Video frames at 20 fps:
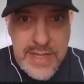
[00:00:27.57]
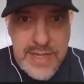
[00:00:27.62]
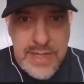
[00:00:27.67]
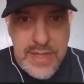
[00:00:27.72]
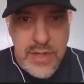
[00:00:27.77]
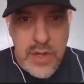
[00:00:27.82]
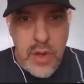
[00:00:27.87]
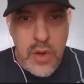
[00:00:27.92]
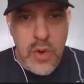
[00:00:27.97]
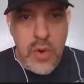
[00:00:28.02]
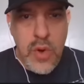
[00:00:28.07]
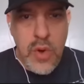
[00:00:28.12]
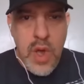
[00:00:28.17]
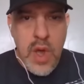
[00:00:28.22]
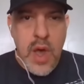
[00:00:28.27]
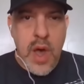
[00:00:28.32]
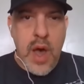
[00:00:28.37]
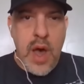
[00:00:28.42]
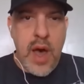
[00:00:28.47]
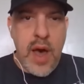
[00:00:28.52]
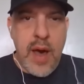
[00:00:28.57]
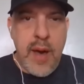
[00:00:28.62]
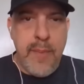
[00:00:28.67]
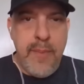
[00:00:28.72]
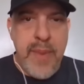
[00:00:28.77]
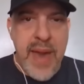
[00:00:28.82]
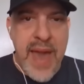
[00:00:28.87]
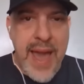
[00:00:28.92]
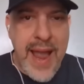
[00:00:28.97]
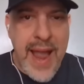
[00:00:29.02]
So
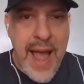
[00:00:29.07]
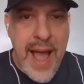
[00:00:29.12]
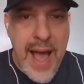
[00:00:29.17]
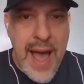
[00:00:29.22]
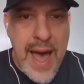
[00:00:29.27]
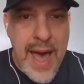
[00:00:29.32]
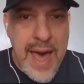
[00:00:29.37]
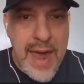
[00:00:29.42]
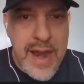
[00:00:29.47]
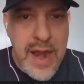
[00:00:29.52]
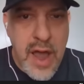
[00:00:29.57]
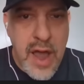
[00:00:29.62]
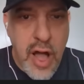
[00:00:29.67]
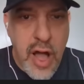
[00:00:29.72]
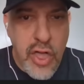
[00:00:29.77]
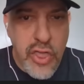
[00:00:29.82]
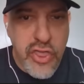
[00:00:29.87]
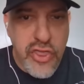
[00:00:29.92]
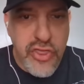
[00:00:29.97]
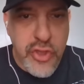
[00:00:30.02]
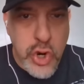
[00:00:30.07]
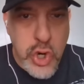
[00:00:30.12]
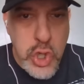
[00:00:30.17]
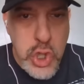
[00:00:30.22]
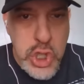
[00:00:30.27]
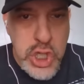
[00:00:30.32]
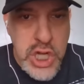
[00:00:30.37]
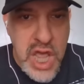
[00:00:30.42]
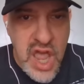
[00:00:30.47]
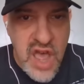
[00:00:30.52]
back on
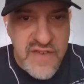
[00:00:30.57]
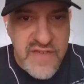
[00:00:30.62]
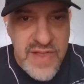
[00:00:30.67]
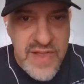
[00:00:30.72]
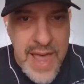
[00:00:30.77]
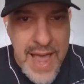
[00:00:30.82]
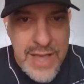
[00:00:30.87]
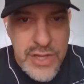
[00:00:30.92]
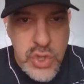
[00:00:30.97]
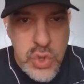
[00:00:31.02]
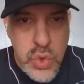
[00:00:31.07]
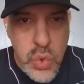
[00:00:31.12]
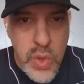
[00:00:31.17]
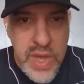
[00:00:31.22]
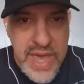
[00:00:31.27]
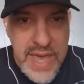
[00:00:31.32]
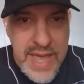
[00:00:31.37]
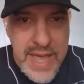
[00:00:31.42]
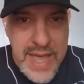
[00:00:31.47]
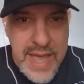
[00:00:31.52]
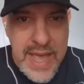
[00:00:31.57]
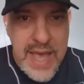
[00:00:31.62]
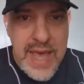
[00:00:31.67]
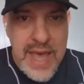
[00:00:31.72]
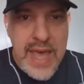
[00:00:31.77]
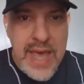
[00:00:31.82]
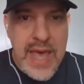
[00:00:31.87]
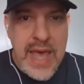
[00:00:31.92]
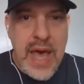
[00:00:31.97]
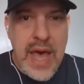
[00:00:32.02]
Thursday of last week,
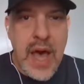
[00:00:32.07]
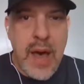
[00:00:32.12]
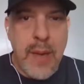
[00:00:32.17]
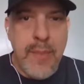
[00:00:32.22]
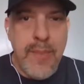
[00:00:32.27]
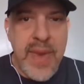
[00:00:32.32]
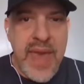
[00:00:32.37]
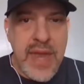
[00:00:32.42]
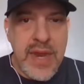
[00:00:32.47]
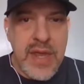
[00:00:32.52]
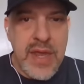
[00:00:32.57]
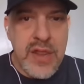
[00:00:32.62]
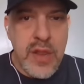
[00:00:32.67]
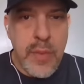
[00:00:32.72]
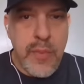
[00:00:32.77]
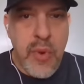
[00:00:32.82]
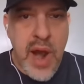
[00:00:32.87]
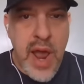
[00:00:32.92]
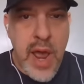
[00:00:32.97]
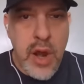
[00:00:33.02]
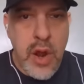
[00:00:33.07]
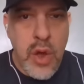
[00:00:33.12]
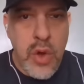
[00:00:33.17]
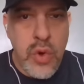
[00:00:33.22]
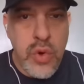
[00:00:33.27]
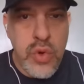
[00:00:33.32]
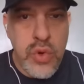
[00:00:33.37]
Amanda Lebrano,